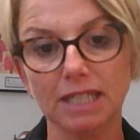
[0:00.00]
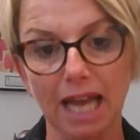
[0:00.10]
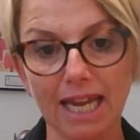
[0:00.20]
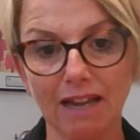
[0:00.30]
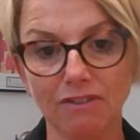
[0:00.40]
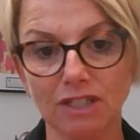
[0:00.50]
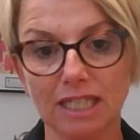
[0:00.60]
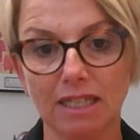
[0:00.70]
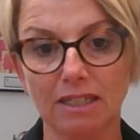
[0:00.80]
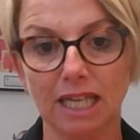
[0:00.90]
I have to
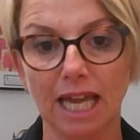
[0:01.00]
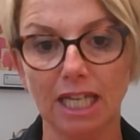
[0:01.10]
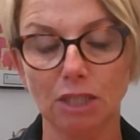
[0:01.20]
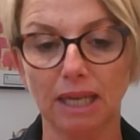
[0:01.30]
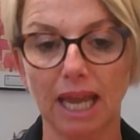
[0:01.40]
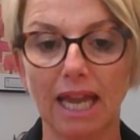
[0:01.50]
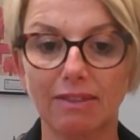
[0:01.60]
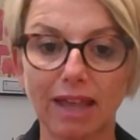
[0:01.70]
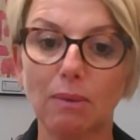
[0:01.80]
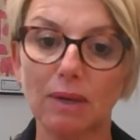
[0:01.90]
tell the HPA,
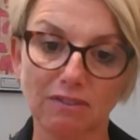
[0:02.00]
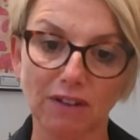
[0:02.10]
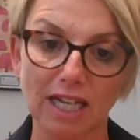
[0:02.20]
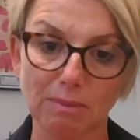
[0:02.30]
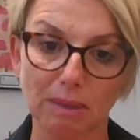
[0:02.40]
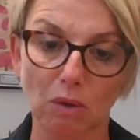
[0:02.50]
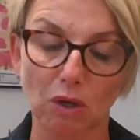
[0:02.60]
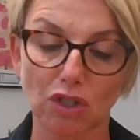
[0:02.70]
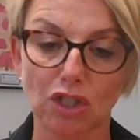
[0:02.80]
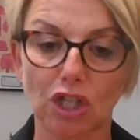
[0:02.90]
they will advise me
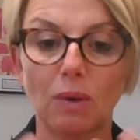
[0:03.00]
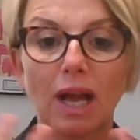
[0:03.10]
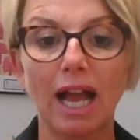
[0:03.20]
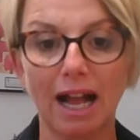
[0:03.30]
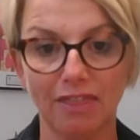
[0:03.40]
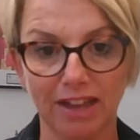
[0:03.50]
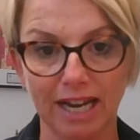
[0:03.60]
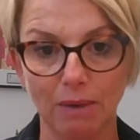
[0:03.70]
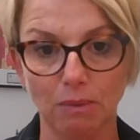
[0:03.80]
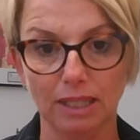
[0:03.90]
what to do, and then
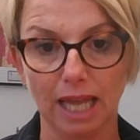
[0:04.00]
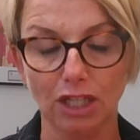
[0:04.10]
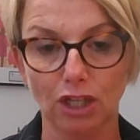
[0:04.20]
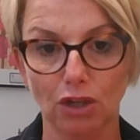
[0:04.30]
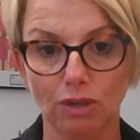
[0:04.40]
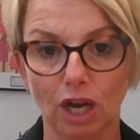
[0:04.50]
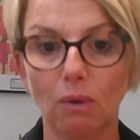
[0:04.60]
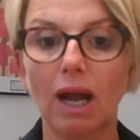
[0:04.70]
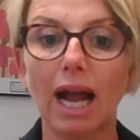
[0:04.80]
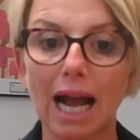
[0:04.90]
I will let you know.
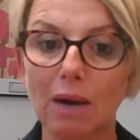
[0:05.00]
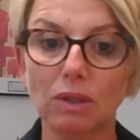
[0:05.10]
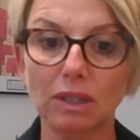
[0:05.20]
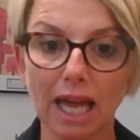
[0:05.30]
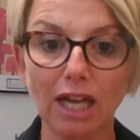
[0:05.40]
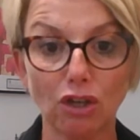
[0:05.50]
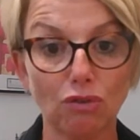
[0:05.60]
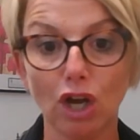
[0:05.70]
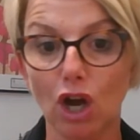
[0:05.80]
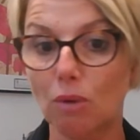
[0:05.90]
I will let you
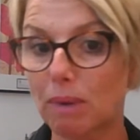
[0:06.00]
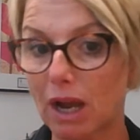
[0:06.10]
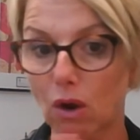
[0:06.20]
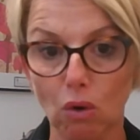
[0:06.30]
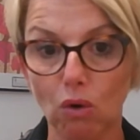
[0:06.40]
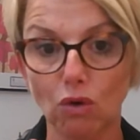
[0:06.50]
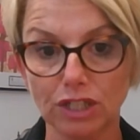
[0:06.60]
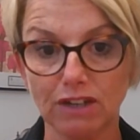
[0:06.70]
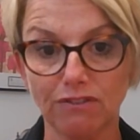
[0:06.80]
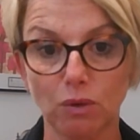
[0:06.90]
know by all the
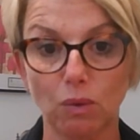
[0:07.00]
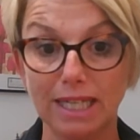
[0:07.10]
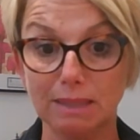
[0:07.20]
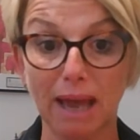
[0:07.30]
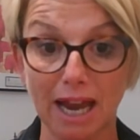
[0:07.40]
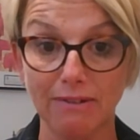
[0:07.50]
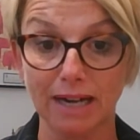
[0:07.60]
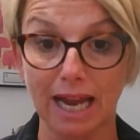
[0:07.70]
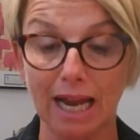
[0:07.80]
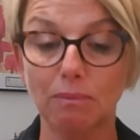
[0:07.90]
different ways. Parent
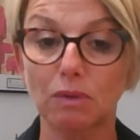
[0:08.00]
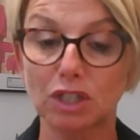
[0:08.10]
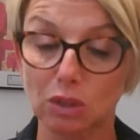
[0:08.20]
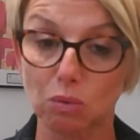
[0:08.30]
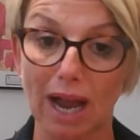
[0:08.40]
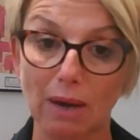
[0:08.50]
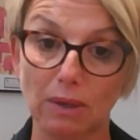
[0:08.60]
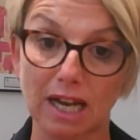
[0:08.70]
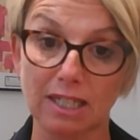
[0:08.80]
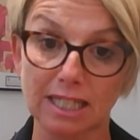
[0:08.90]
app, which is why
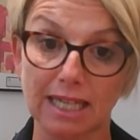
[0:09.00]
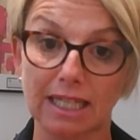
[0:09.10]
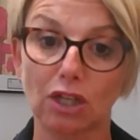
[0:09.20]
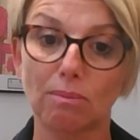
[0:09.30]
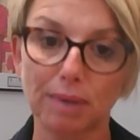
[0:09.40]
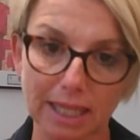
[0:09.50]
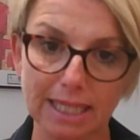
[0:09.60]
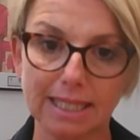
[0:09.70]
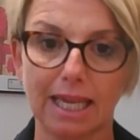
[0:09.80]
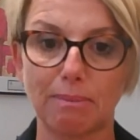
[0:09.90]
we are telling you,
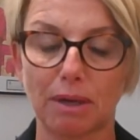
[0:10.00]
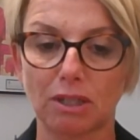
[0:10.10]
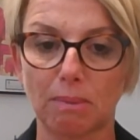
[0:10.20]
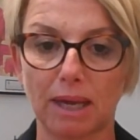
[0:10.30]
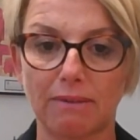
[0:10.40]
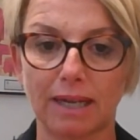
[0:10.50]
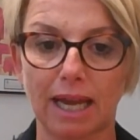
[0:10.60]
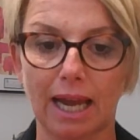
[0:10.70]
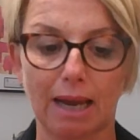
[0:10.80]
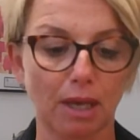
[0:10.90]
please keep on your parent
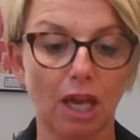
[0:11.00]
app.